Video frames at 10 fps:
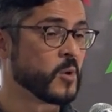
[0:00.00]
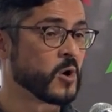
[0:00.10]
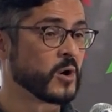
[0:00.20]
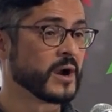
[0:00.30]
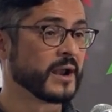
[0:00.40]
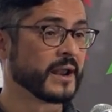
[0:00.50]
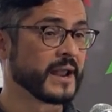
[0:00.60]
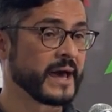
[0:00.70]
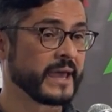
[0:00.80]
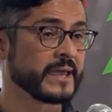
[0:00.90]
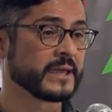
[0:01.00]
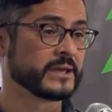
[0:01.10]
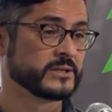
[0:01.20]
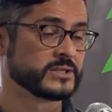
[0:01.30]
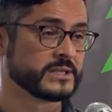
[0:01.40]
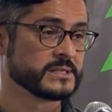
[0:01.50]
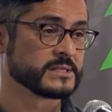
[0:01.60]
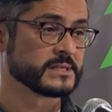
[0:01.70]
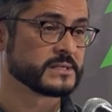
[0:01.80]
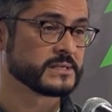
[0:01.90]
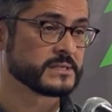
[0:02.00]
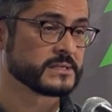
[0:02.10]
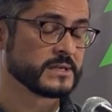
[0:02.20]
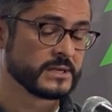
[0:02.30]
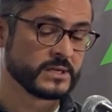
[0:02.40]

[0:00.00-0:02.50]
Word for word: more like Jesus.